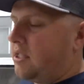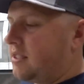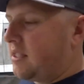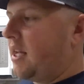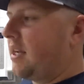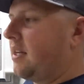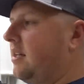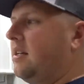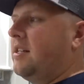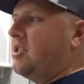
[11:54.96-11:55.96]
doesn't like.
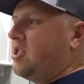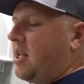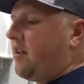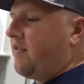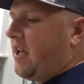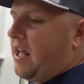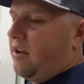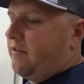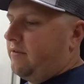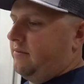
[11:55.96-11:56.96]
She's not a fan
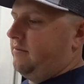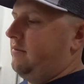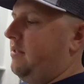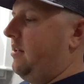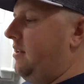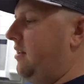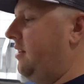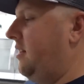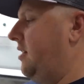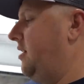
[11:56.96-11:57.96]
of.
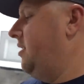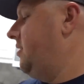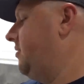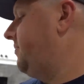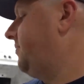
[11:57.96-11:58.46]
I do need to